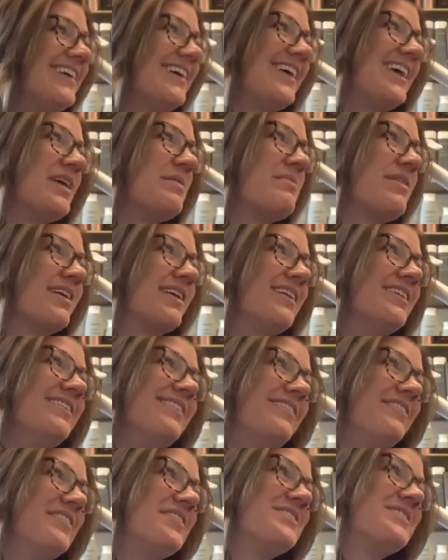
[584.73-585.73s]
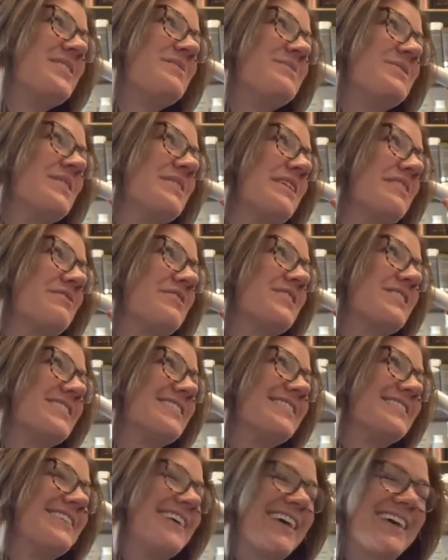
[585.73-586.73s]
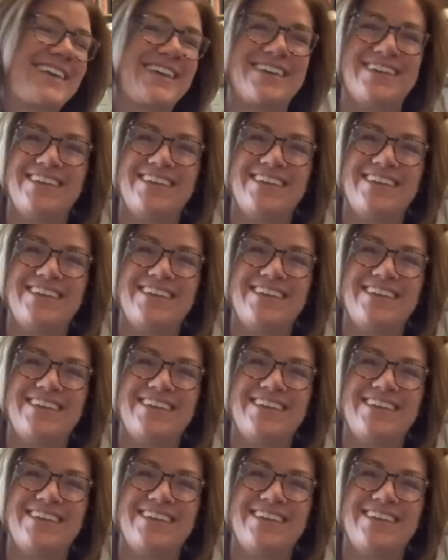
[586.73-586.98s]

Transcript: Hey buddy, can we stop doing that for just a sec?